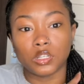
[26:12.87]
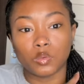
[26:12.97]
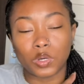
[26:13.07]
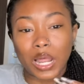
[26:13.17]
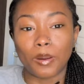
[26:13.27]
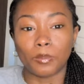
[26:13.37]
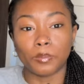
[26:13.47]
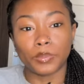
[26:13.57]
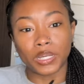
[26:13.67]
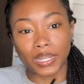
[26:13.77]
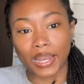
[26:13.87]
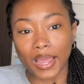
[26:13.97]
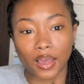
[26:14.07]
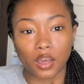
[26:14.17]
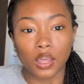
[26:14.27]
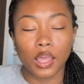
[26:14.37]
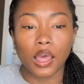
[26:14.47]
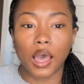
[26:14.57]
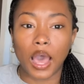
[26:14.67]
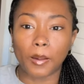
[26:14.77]
what I'm putting out,
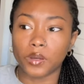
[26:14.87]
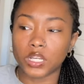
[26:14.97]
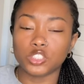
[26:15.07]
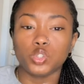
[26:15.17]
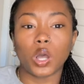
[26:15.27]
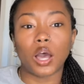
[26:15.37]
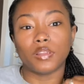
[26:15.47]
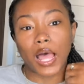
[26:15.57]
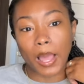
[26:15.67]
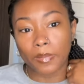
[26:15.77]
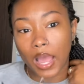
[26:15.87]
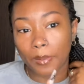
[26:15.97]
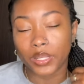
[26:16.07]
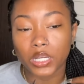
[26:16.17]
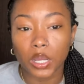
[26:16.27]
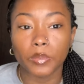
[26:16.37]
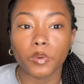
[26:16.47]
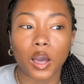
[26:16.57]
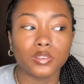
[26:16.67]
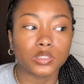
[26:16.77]
I'm gonna cut you all. Like I've, I've, been cutting people
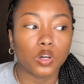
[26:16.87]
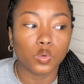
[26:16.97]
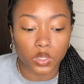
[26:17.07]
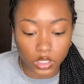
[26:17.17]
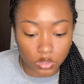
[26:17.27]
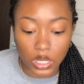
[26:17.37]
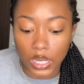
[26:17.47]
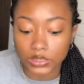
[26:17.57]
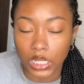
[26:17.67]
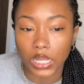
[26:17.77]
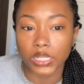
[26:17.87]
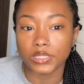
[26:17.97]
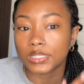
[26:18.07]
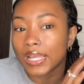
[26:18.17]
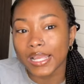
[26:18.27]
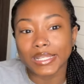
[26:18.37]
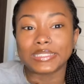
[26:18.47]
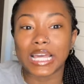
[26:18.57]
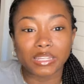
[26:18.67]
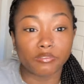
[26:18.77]
off so quick, you guys. Like it, it's
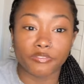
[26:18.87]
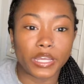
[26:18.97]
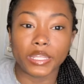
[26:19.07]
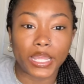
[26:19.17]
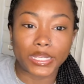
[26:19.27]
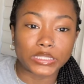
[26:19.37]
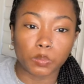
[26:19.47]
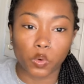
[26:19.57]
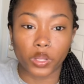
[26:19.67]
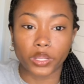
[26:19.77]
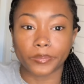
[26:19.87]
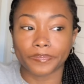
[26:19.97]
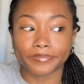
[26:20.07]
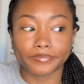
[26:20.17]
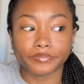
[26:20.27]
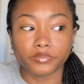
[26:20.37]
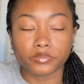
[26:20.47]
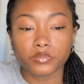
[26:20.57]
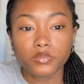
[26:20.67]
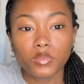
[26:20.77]
not even funny at this point.
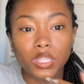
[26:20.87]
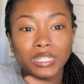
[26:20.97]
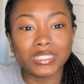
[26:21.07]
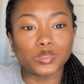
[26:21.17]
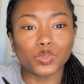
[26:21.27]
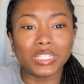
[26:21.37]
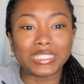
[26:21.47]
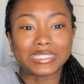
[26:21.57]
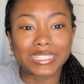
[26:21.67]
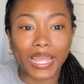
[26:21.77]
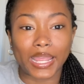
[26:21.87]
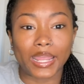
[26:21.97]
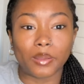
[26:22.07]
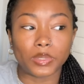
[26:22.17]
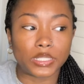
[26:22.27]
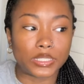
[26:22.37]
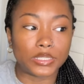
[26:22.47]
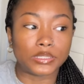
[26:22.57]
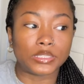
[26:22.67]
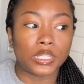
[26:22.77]
It's really sad because